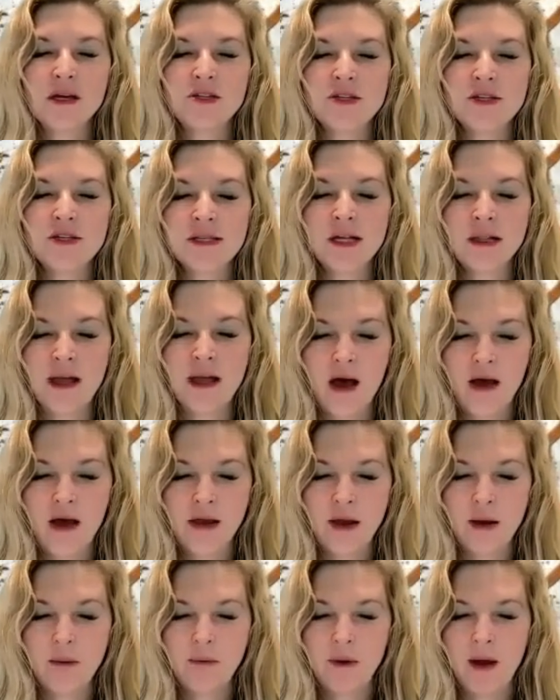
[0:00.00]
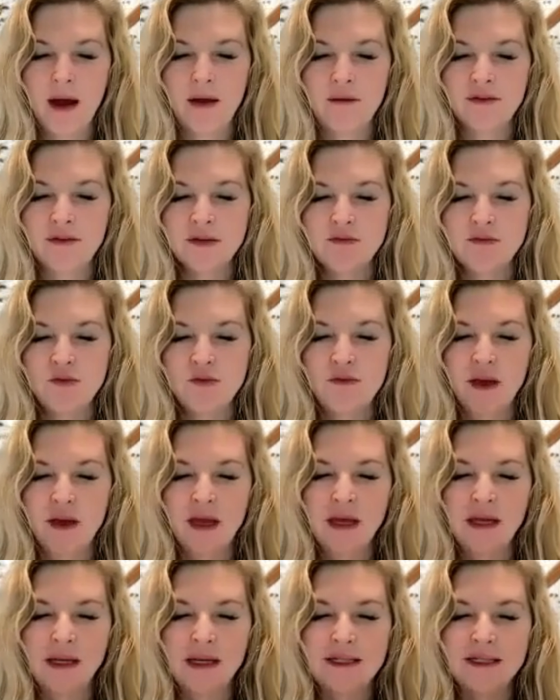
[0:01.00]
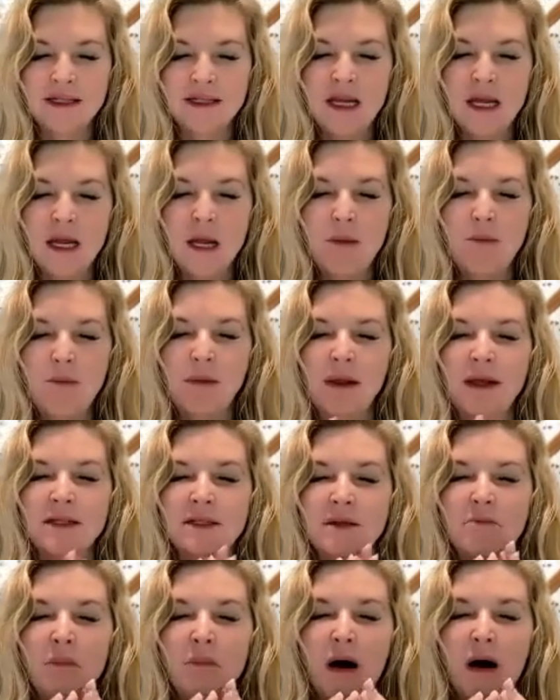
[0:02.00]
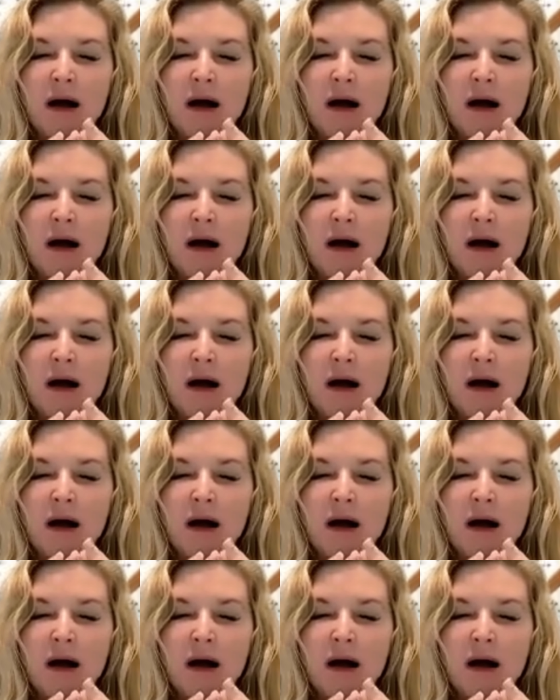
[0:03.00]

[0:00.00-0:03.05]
Just allowing your breath to move in as deeply as